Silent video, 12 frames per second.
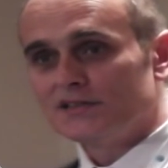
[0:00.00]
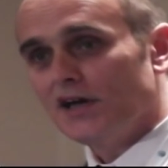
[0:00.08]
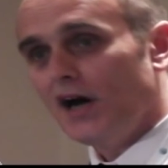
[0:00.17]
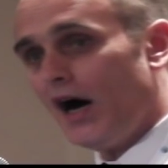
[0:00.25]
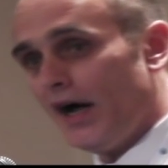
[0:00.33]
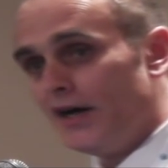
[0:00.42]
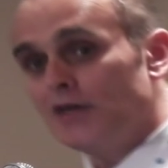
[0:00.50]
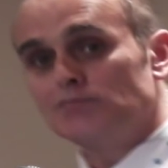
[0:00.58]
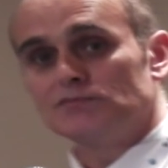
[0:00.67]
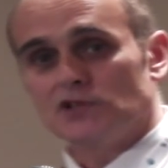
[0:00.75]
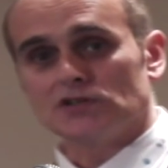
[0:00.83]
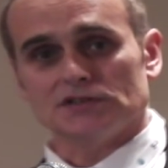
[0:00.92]
Hi,
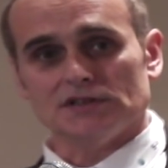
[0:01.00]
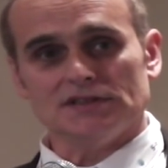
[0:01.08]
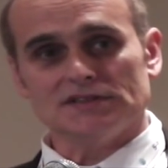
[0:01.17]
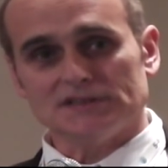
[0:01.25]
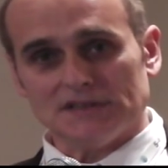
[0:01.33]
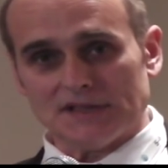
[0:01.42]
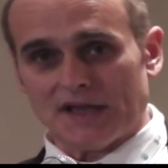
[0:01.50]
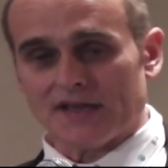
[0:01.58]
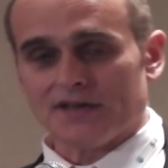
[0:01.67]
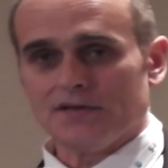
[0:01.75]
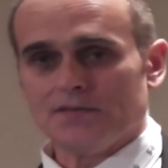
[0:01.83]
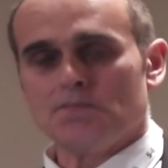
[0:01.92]
I'm Doctor Attila
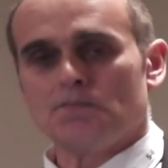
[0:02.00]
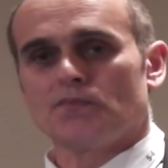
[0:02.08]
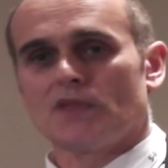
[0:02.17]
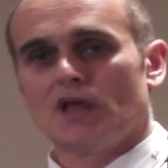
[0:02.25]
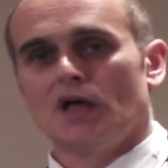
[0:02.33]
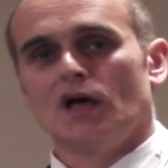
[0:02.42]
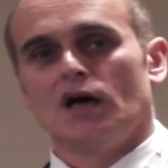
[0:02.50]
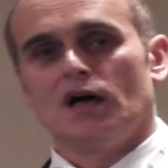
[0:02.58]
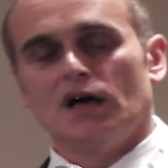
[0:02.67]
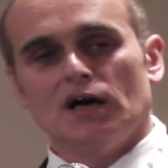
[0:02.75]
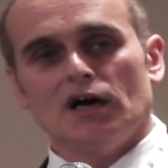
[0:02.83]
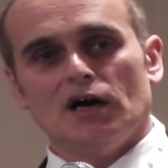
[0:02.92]
Danko.
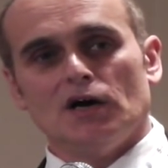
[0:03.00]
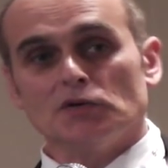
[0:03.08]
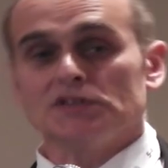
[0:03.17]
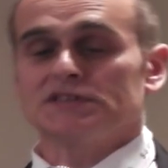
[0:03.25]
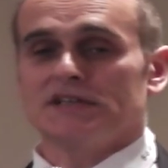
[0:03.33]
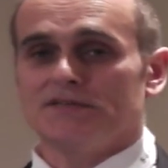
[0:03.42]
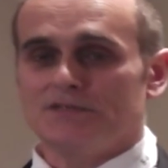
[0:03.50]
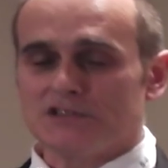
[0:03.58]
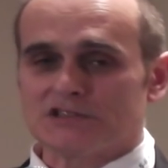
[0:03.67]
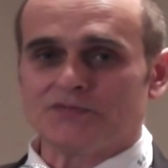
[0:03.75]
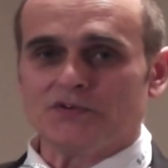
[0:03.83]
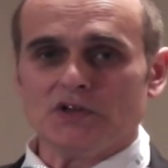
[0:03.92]
I want to say,
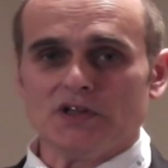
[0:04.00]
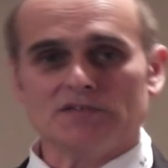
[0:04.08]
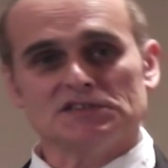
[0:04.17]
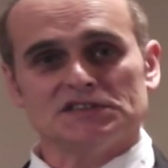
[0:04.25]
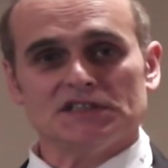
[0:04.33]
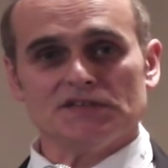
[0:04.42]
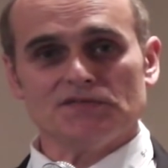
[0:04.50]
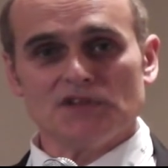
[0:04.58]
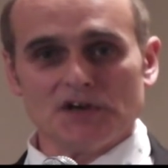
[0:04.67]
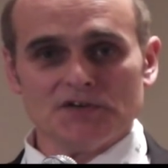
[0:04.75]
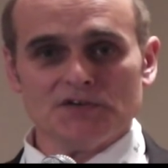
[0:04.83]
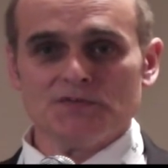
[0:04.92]
first of all, I receive
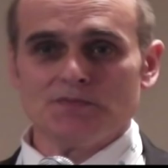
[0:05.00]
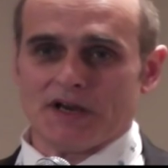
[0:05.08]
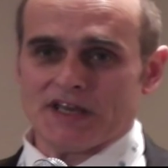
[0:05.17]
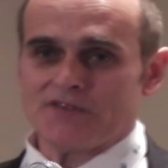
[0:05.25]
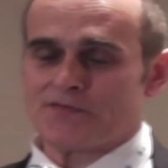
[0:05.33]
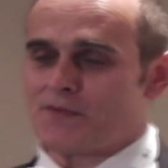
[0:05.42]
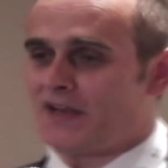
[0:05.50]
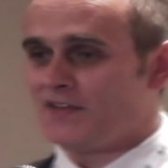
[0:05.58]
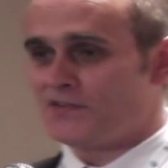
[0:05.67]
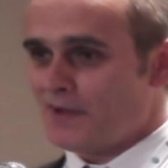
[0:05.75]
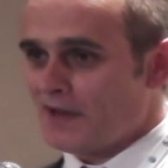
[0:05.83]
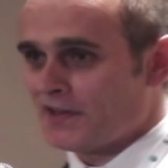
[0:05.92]
no money from any
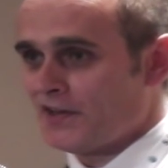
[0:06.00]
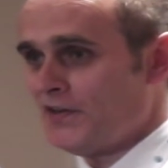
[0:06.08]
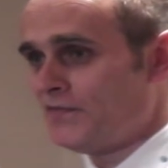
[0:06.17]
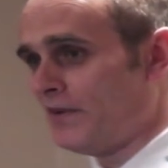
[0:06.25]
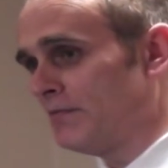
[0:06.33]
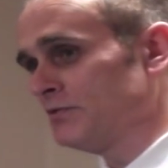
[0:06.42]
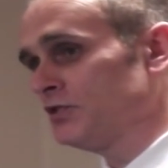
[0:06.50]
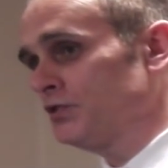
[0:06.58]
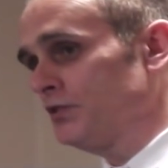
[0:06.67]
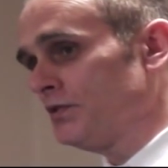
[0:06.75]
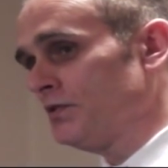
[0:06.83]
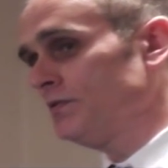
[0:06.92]
tobacco,
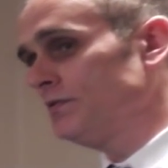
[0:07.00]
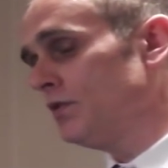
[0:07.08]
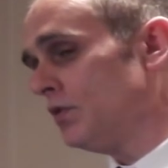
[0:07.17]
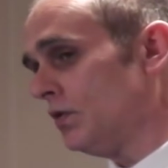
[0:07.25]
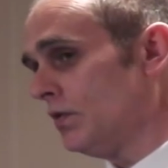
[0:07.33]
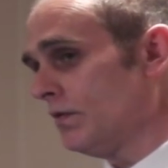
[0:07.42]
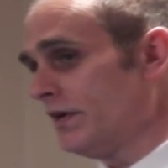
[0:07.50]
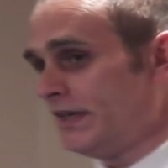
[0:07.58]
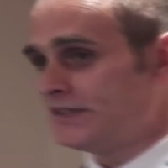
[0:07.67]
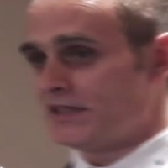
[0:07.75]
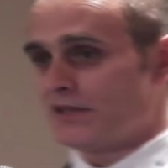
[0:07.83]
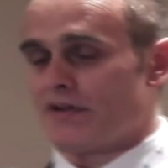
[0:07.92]
pharmaceutical or
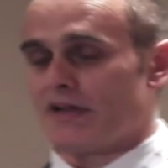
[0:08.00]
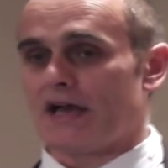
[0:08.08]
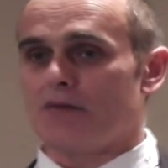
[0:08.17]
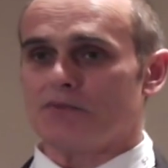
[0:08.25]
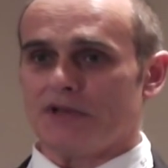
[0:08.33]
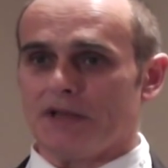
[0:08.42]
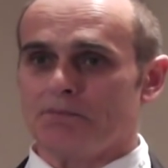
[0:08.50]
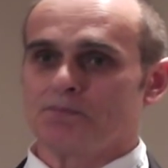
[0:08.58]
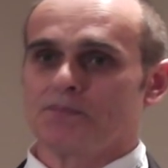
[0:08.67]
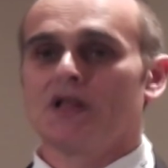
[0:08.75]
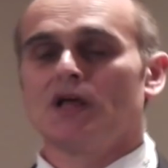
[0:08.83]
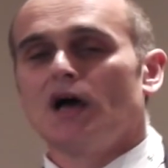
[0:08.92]
e-cigarette company.
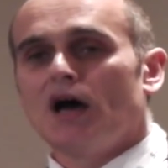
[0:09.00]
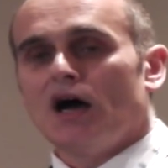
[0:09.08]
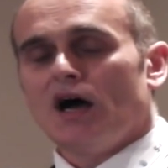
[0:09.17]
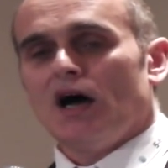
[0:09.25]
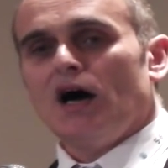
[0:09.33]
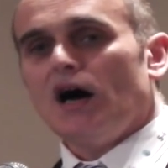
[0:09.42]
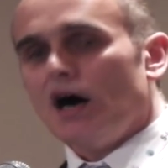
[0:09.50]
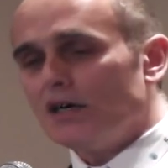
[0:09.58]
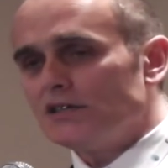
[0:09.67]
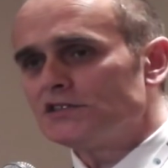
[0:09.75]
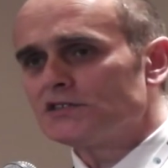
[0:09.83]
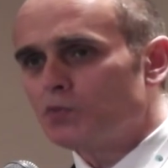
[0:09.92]

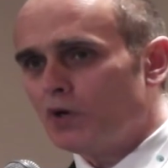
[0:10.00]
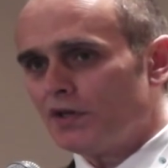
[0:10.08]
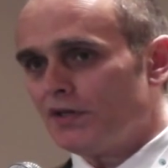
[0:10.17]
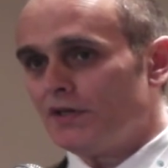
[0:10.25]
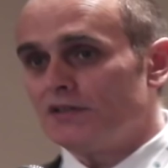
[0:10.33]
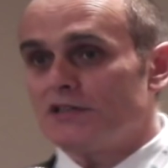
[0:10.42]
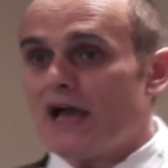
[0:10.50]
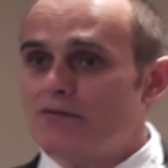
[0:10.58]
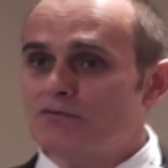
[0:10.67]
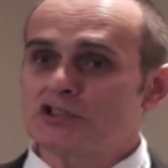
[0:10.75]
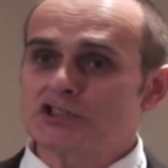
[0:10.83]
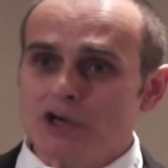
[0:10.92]
I just want to
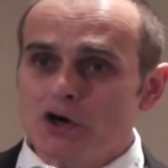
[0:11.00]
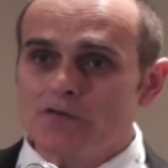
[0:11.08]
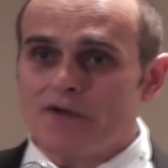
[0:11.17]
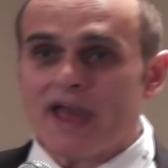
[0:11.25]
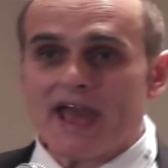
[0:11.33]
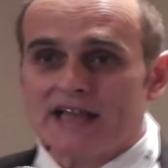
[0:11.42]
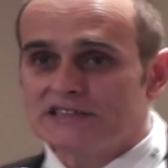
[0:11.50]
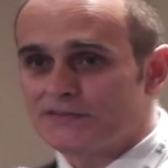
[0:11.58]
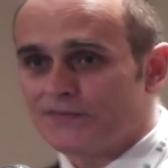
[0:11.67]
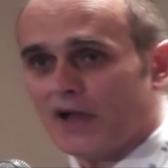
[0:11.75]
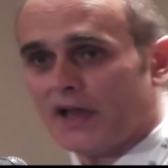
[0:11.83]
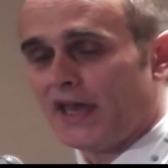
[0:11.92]
have a show of hands,
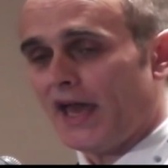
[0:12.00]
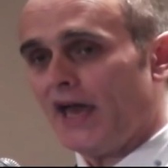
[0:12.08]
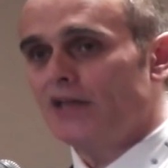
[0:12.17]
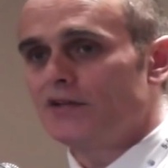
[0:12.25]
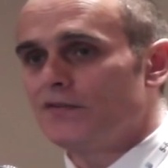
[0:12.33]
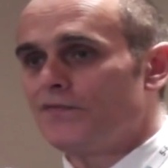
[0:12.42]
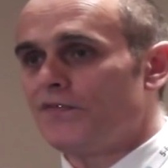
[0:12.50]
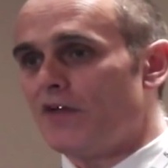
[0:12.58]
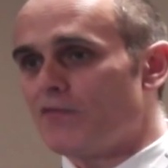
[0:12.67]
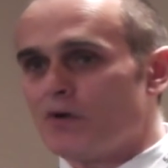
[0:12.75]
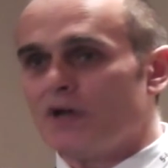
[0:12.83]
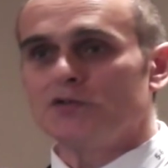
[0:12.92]
if I can, of
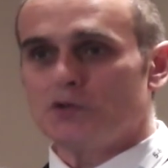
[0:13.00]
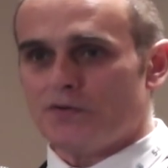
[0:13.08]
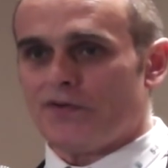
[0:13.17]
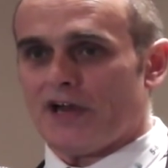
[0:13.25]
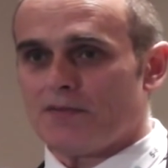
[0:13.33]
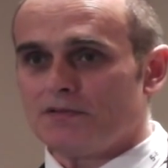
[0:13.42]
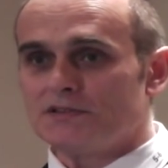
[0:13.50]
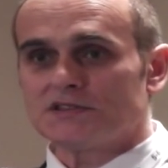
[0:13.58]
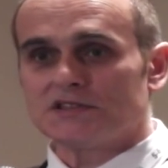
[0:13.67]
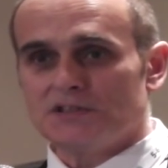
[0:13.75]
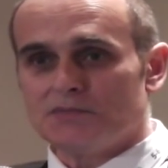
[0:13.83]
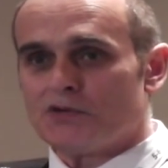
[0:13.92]
everyone who are
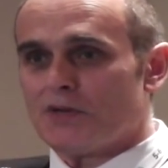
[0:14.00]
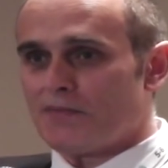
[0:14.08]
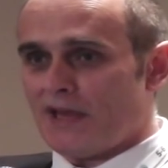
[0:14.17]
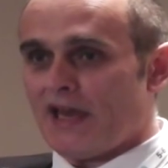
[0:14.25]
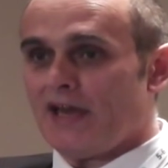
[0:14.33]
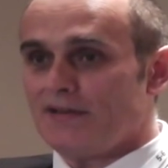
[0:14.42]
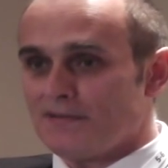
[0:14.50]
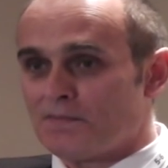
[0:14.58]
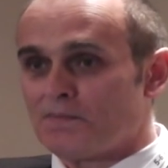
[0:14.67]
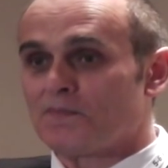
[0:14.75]
vapors. Can you put up your hand?